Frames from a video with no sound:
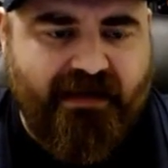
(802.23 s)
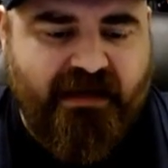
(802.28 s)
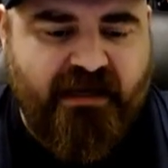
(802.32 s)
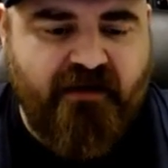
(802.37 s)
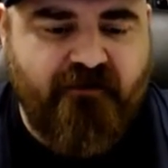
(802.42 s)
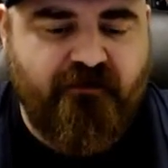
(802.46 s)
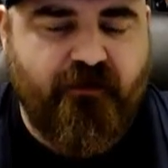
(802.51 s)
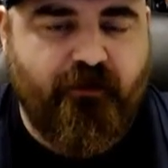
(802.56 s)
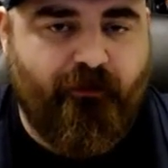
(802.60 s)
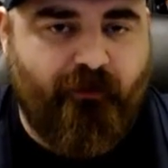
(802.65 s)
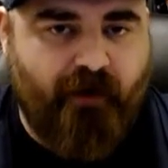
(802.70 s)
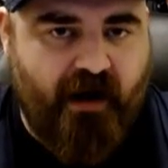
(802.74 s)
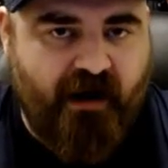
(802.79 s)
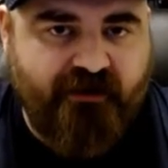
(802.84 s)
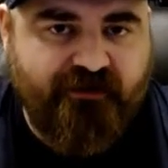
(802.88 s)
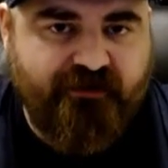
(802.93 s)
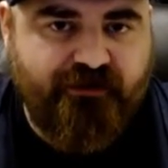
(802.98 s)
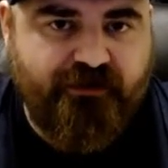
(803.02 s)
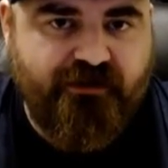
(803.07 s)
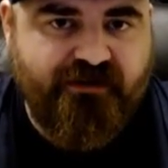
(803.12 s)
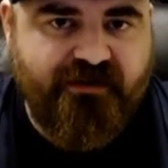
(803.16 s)
even
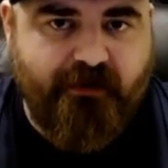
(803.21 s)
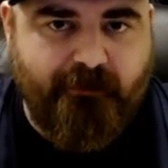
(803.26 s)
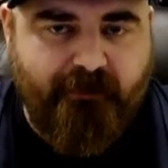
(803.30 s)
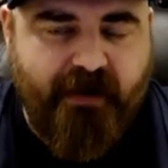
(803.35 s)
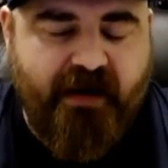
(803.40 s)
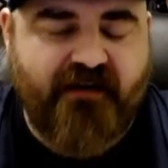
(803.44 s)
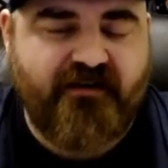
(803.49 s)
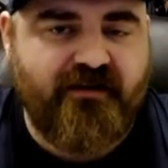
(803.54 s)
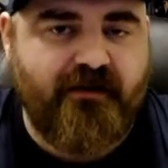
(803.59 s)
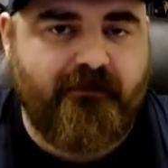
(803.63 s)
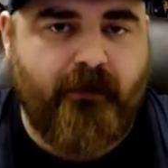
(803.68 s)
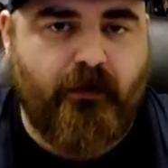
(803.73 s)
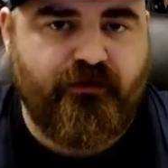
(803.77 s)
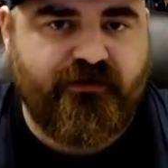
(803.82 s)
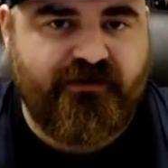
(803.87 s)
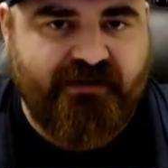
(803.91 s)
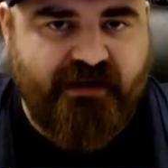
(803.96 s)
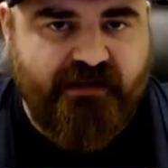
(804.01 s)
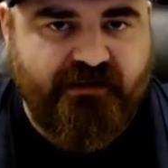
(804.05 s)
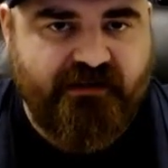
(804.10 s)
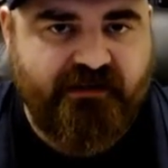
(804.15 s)
rosters, it makes the most
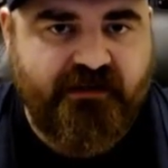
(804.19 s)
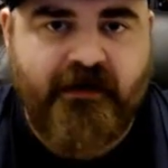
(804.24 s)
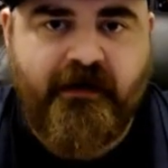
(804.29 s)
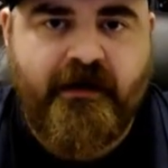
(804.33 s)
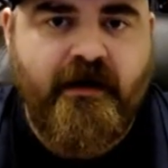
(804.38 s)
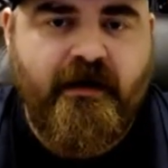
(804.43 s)
sense